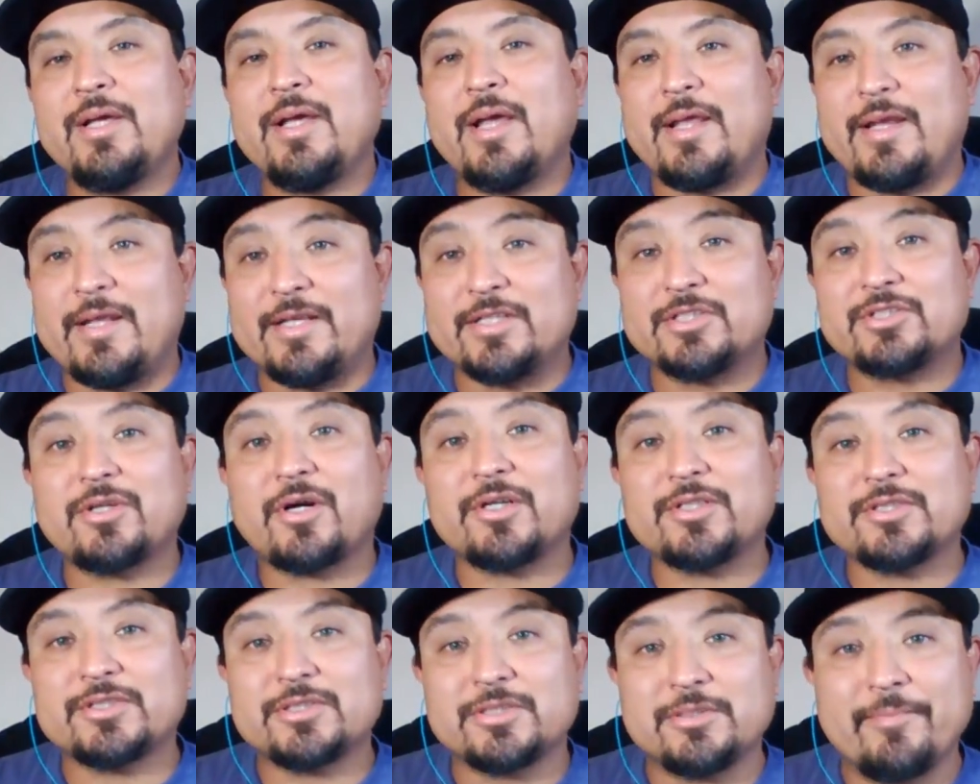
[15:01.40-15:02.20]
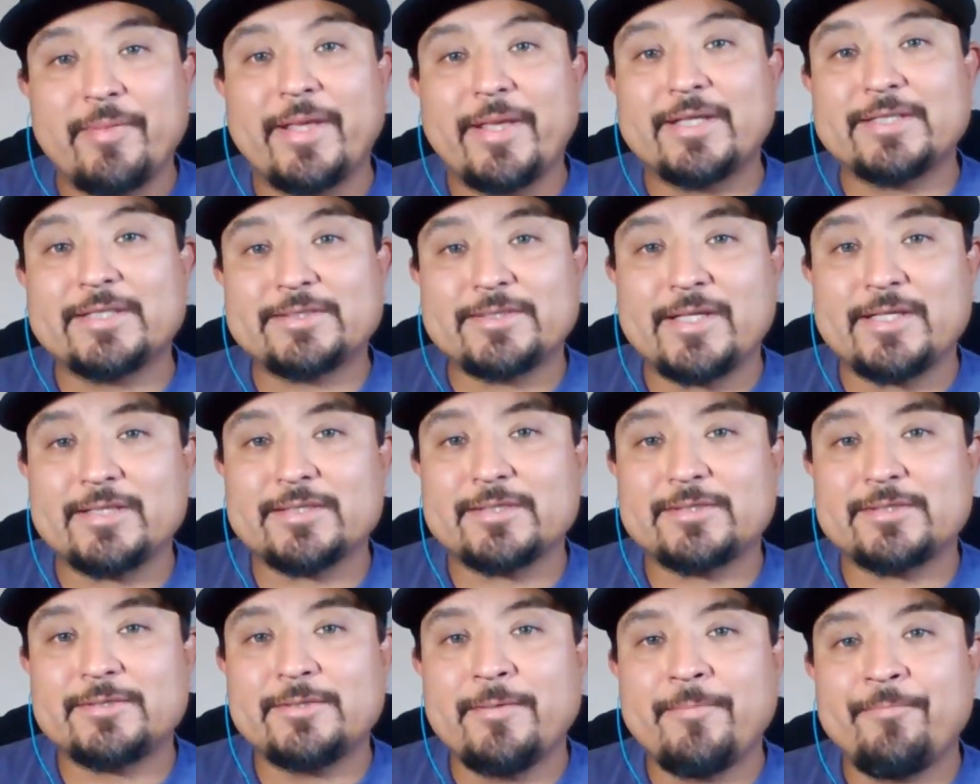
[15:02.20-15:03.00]
And it starts to make
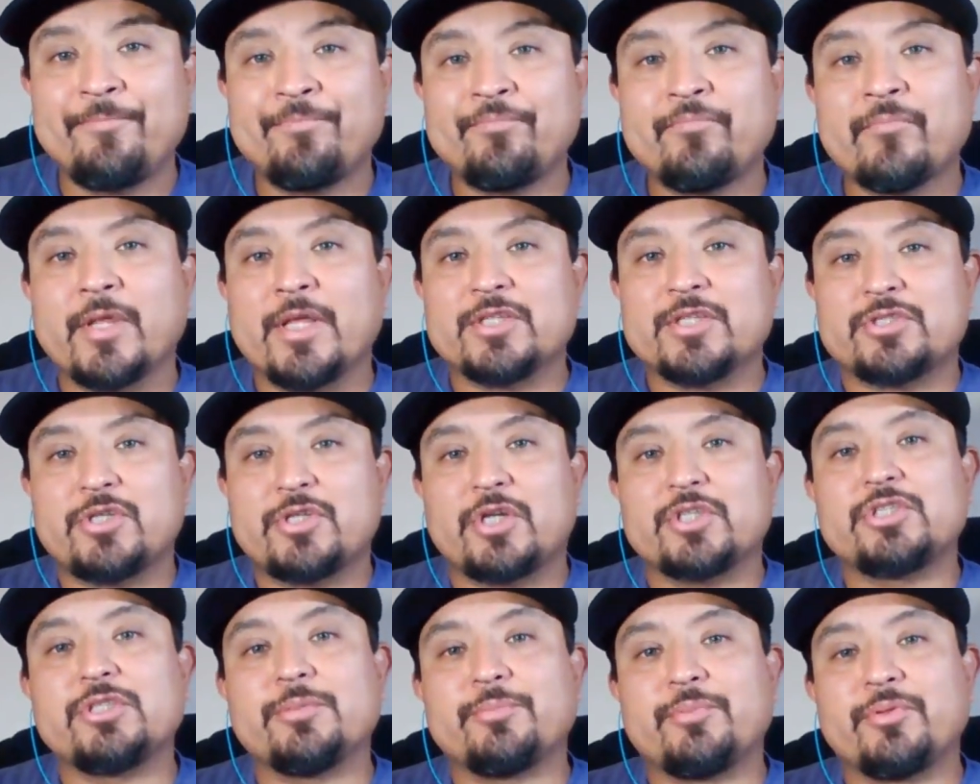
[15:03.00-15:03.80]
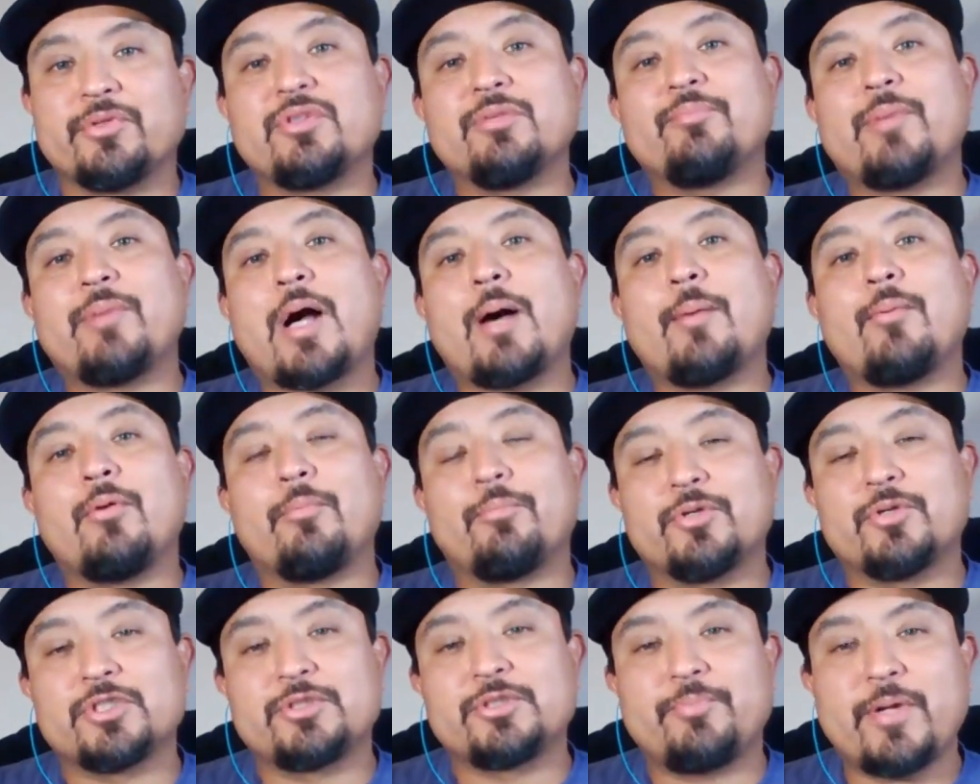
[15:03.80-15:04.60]
sense. It starts to put the Bible
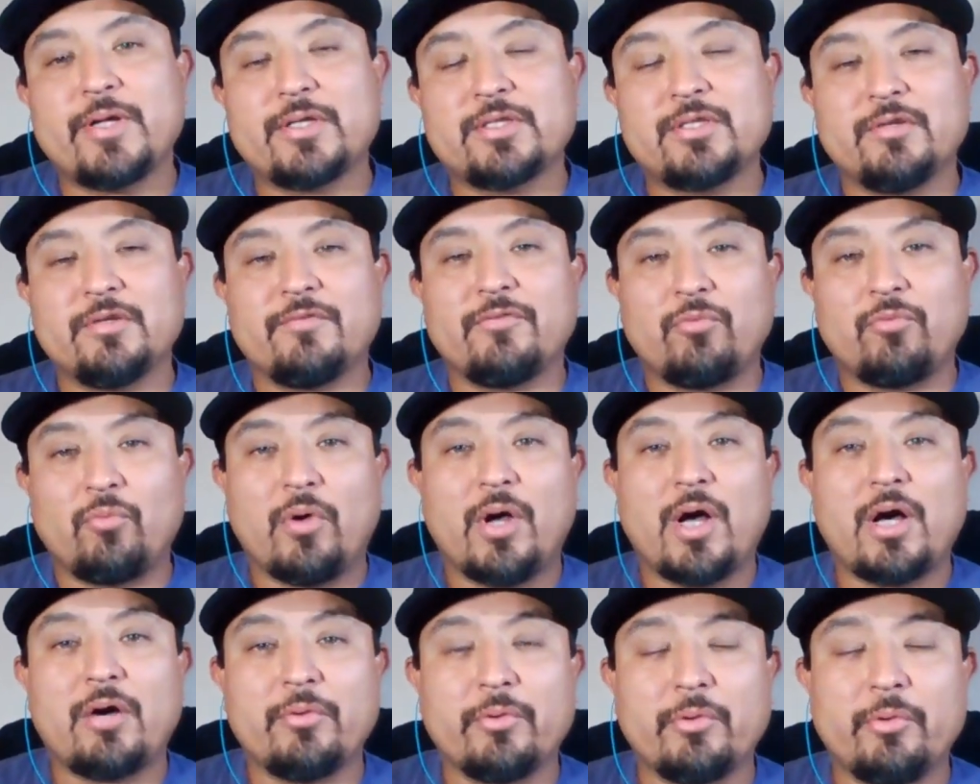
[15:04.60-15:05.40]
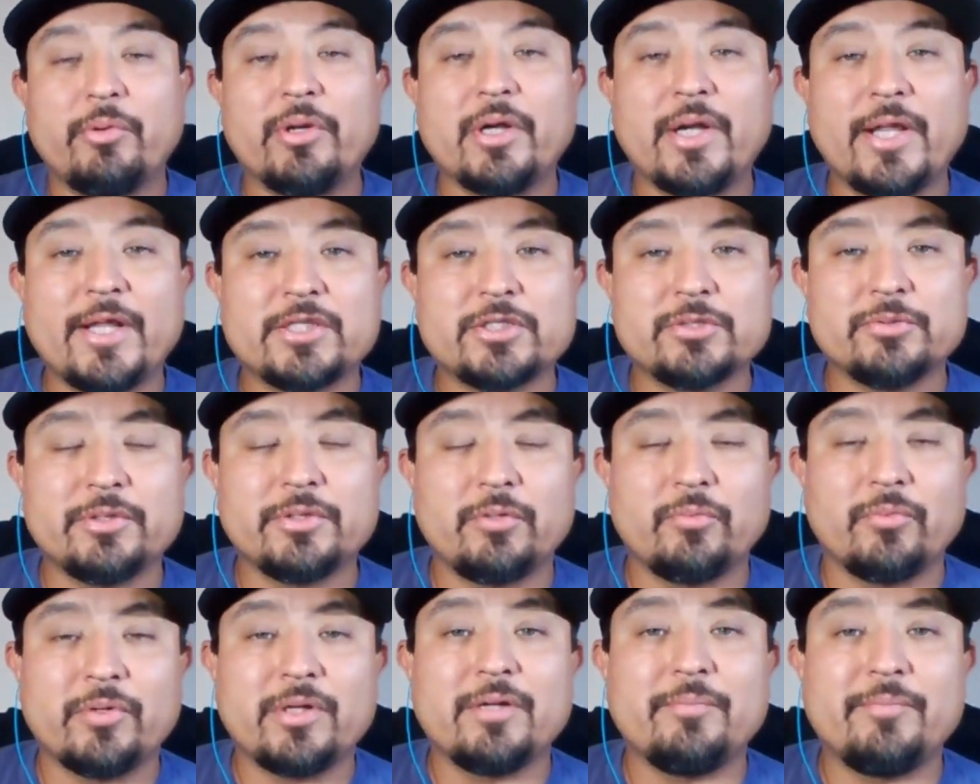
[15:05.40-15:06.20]
in perspective and how we relate to
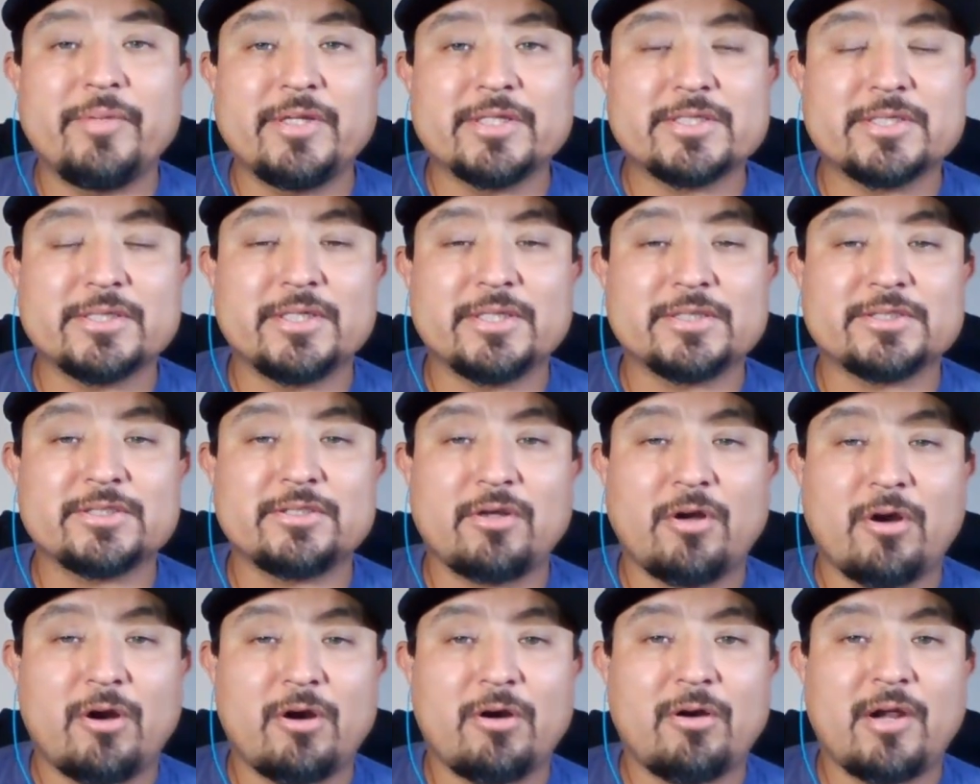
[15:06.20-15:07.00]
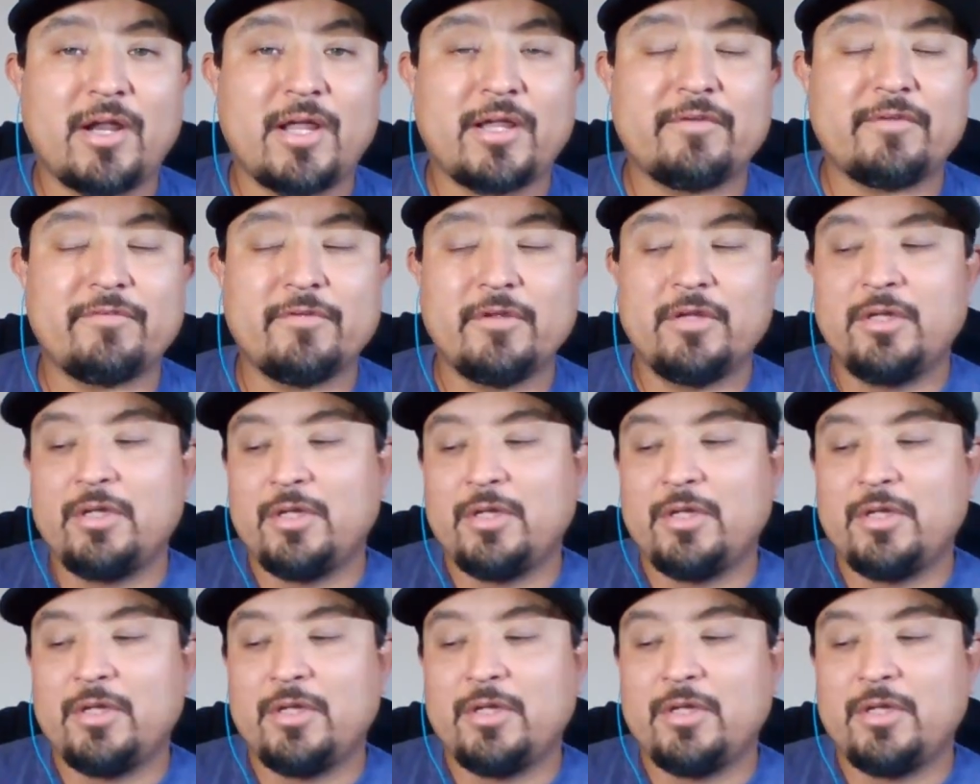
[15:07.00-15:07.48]
it, what it means to us in our life.